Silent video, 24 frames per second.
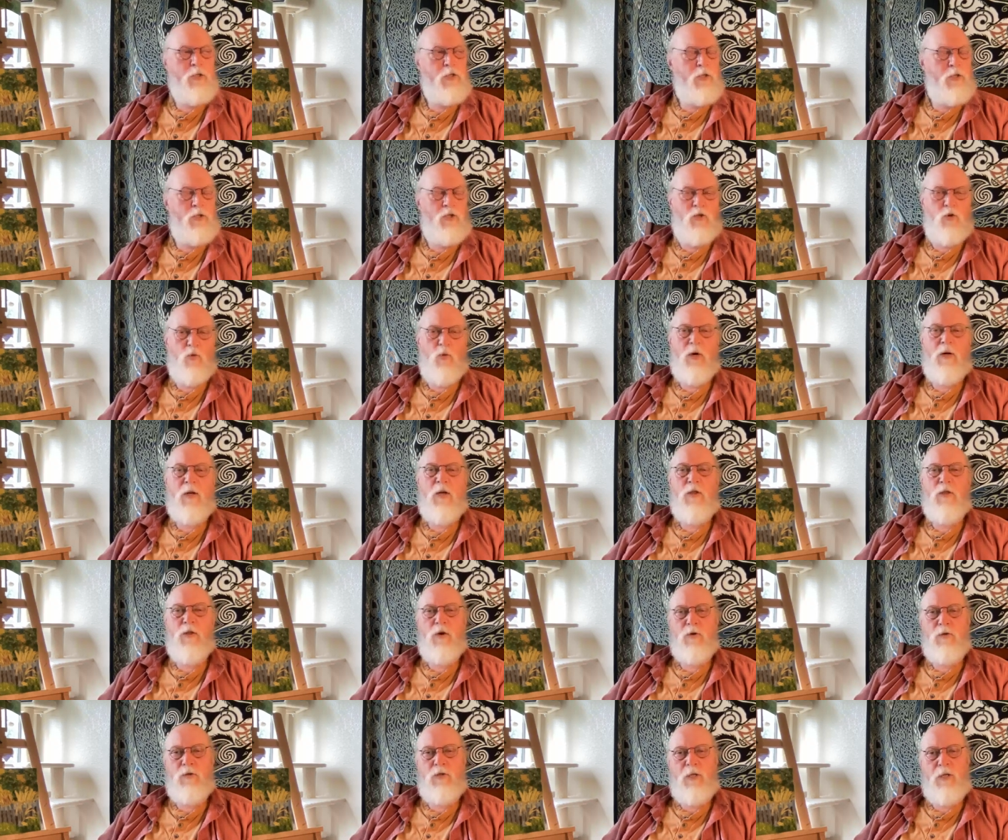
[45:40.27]
since
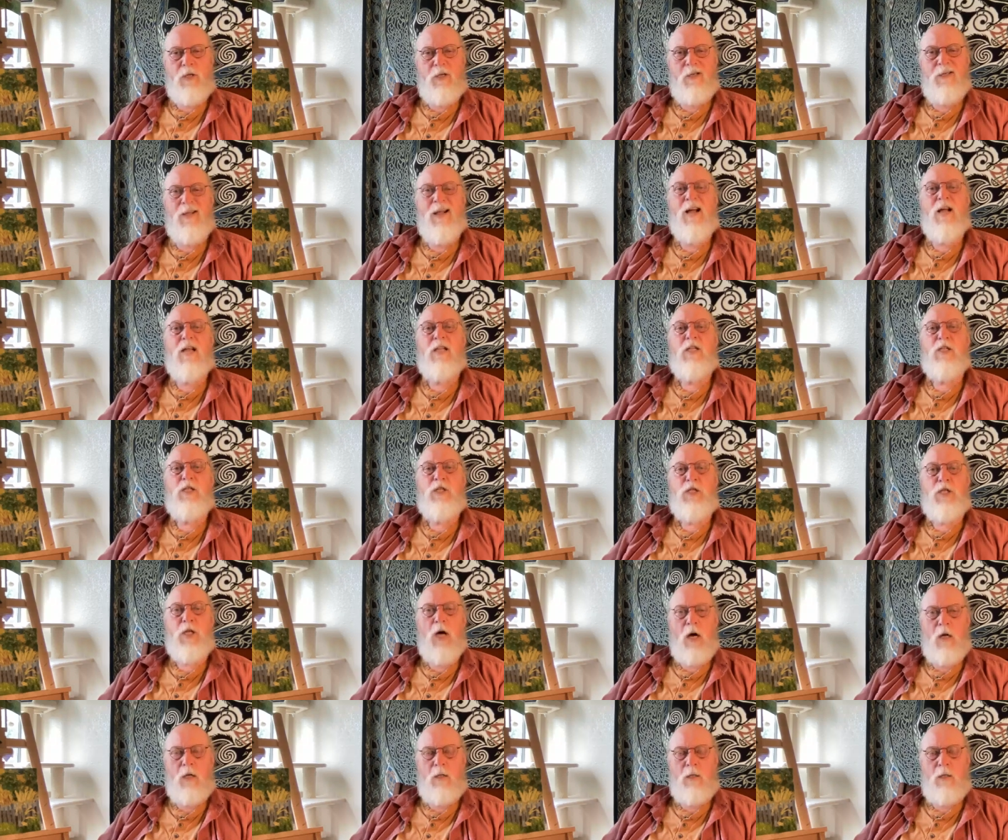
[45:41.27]
2013.
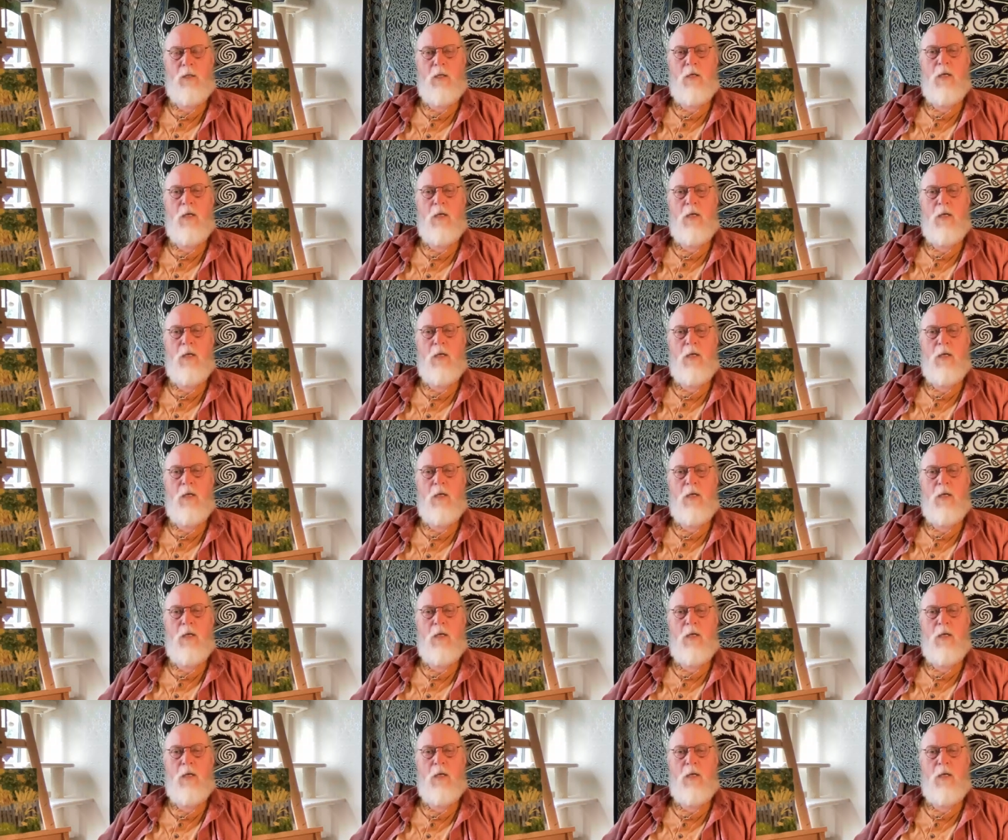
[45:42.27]
Done.